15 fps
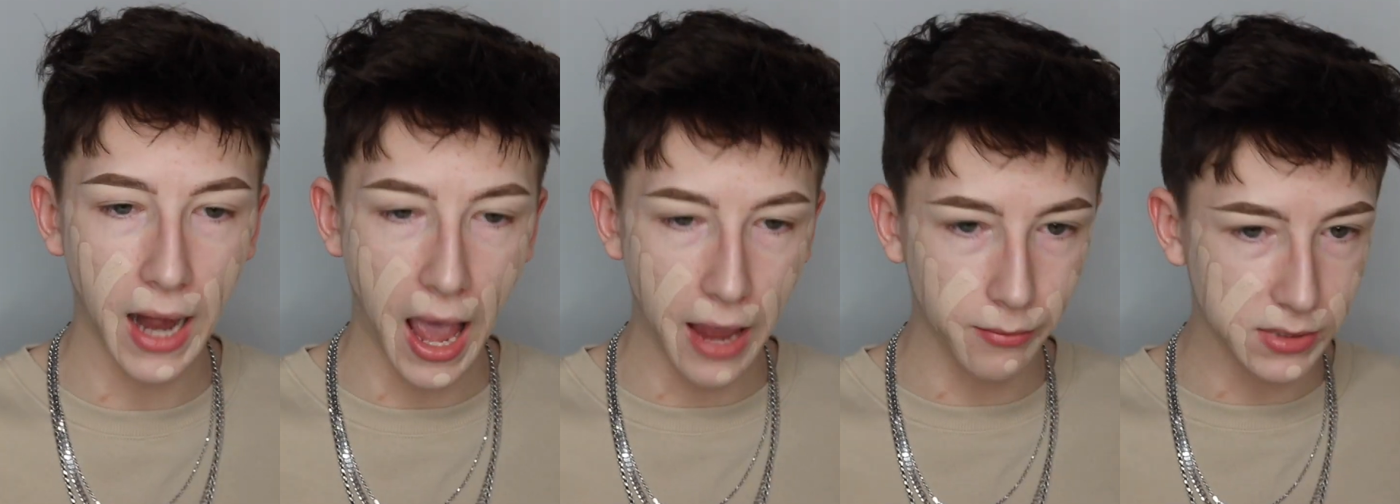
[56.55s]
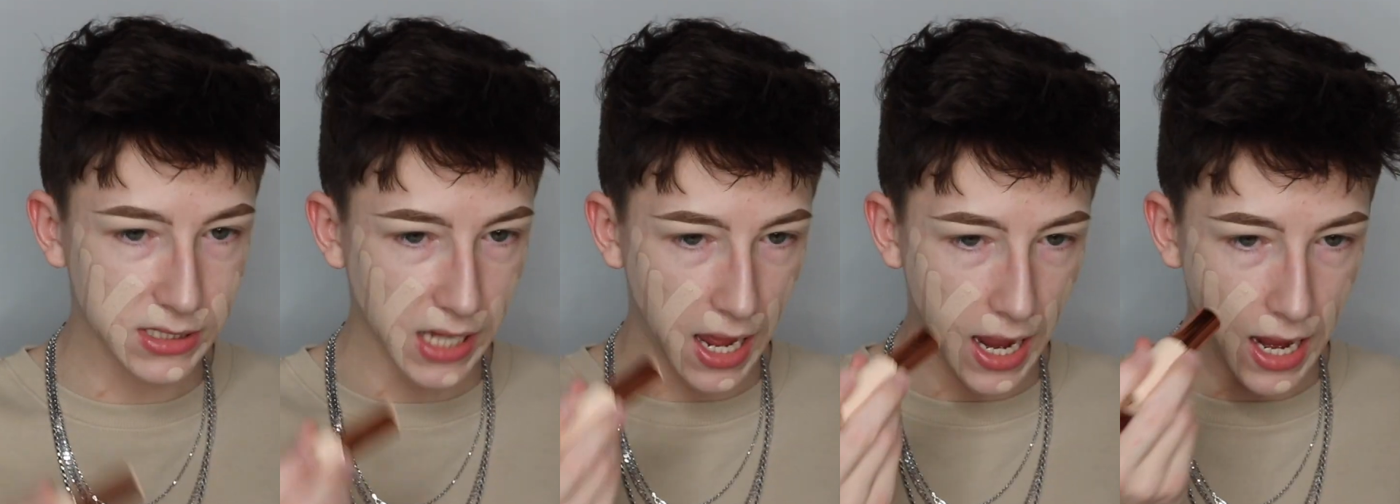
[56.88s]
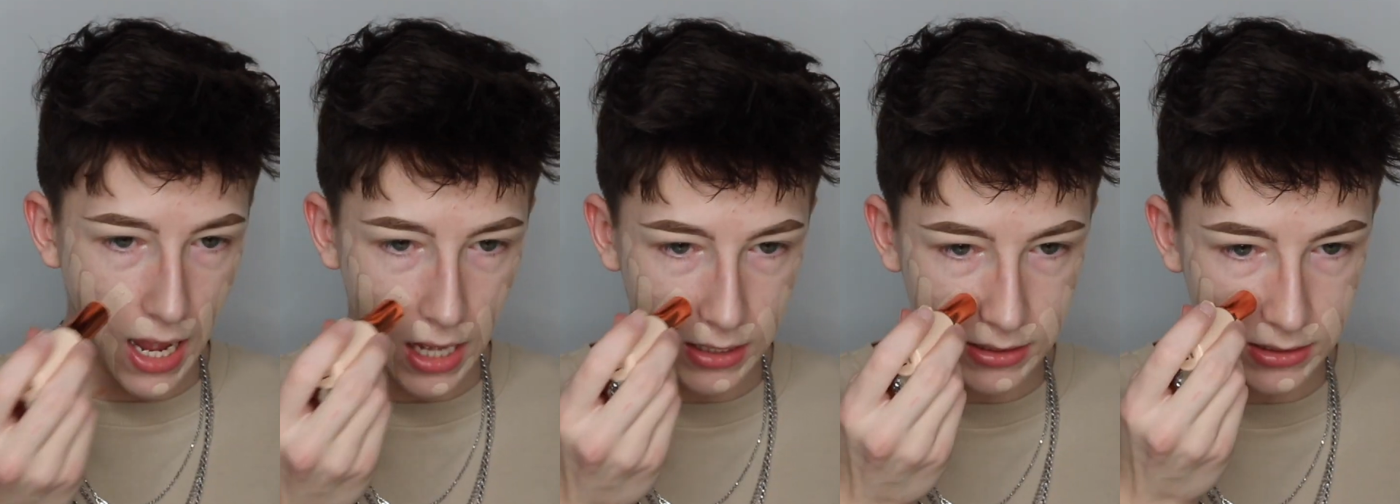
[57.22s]
I was
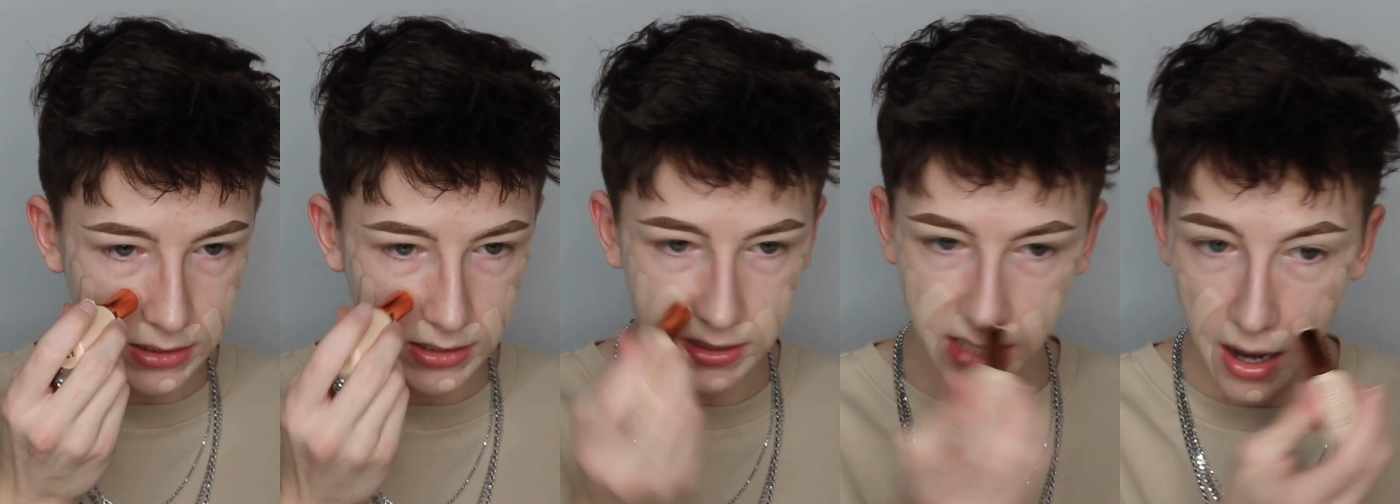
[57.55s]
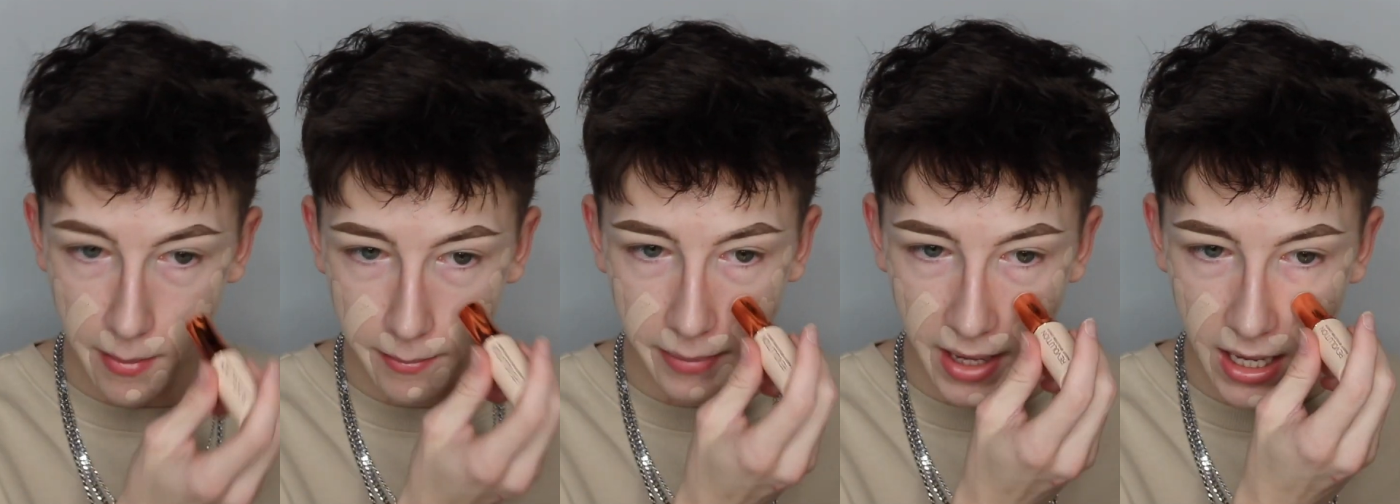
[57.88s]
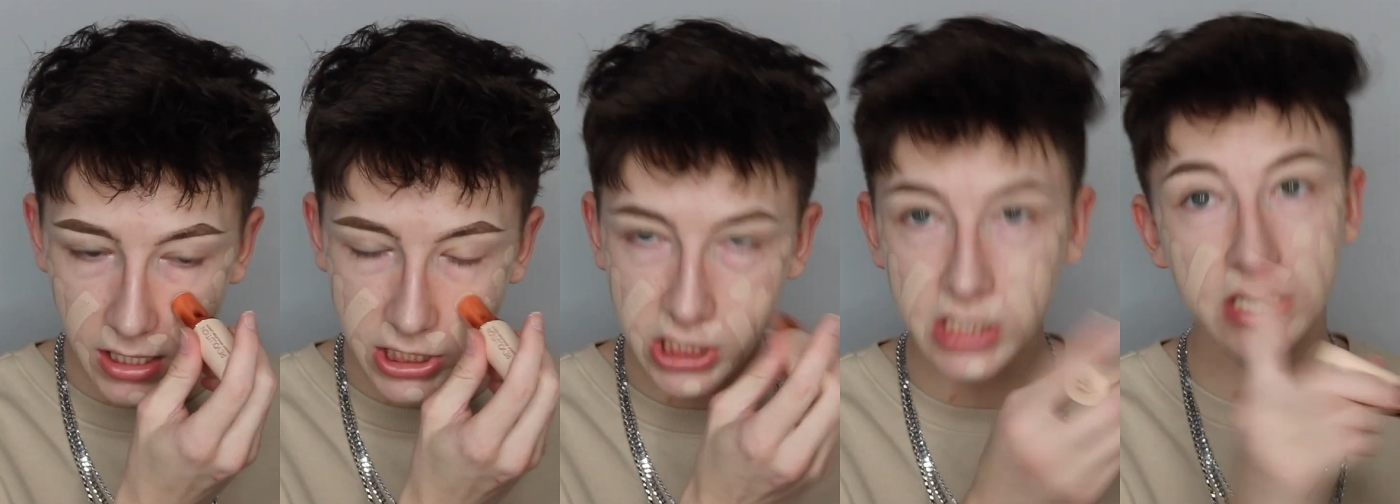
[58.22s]
a dumb
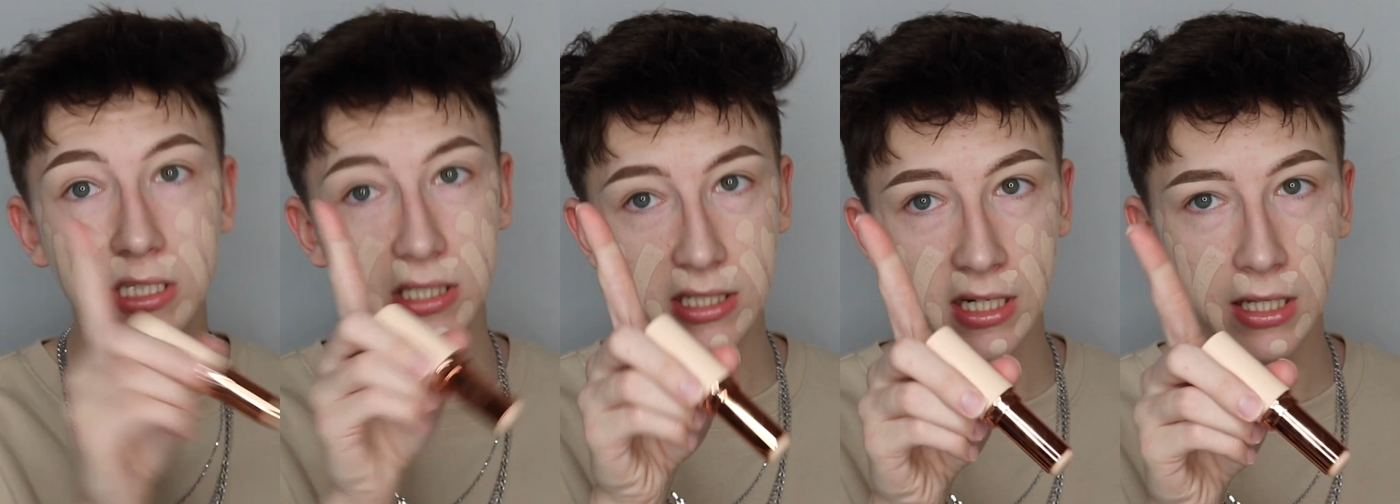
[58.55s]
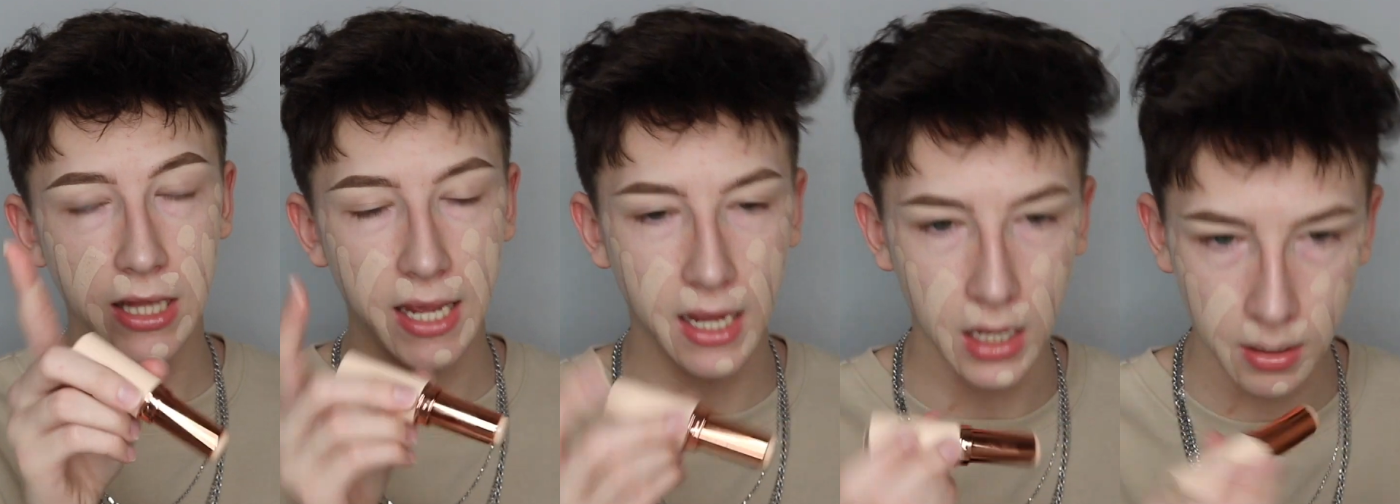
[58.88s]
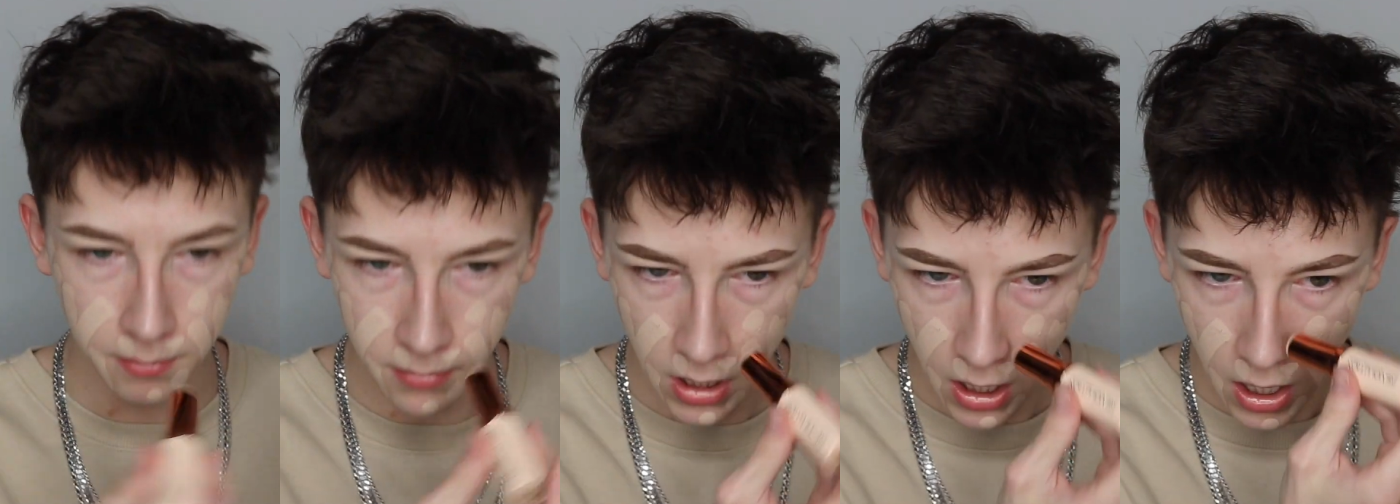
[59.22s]
bitch, still
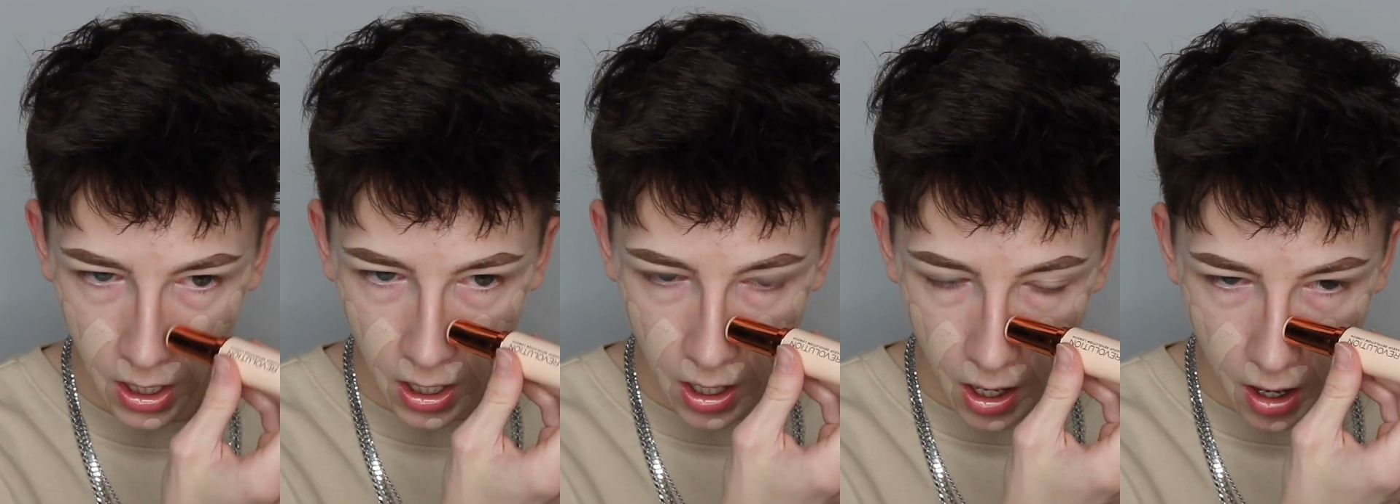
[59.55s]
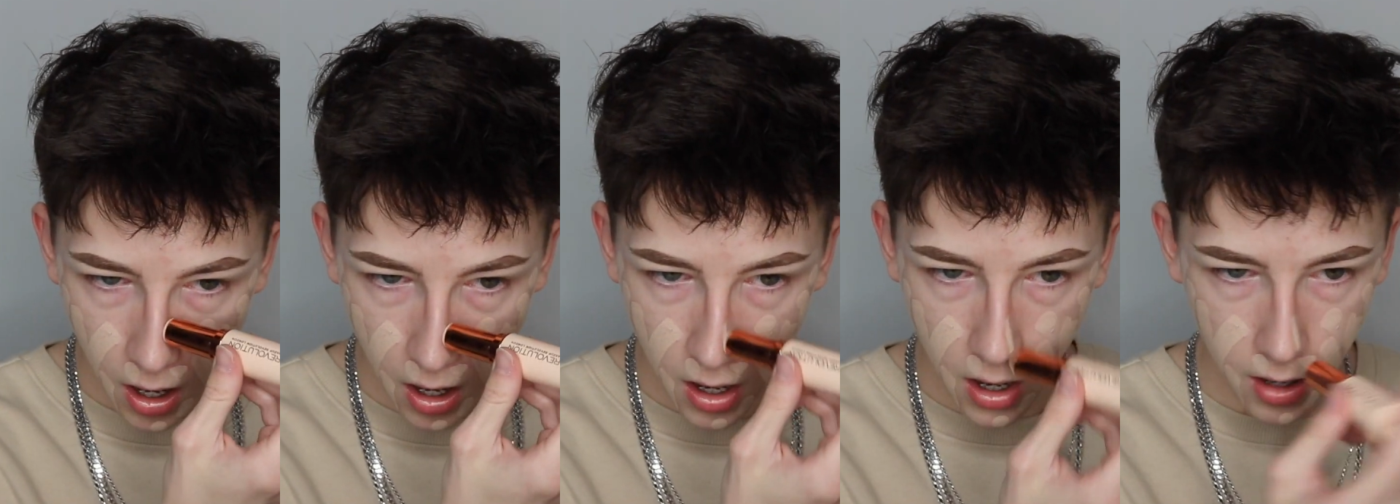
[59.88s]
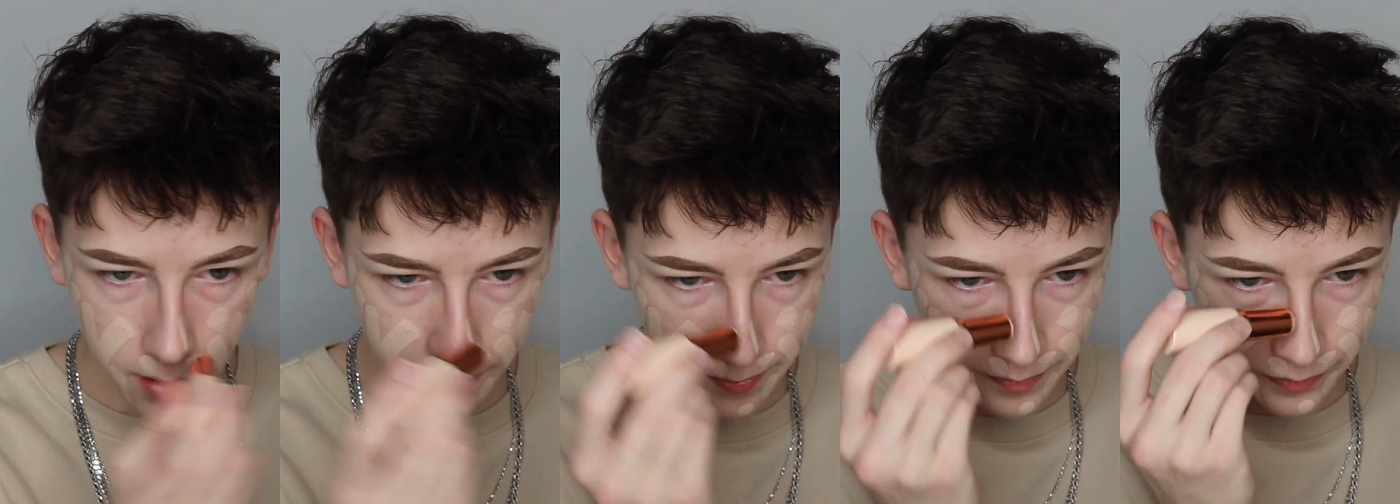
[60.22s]

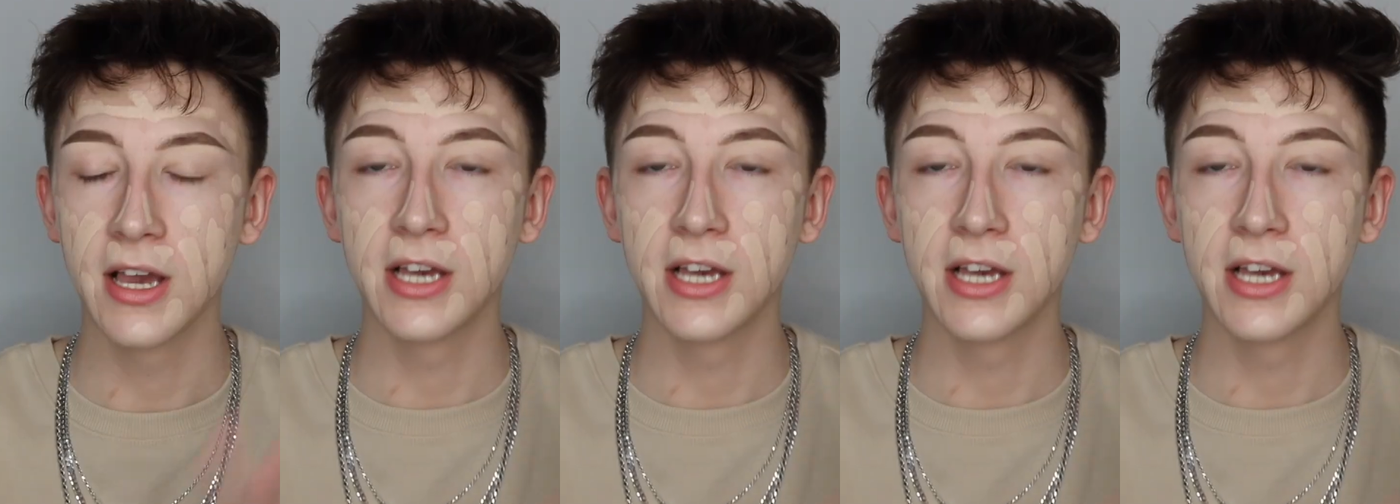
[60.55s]
am.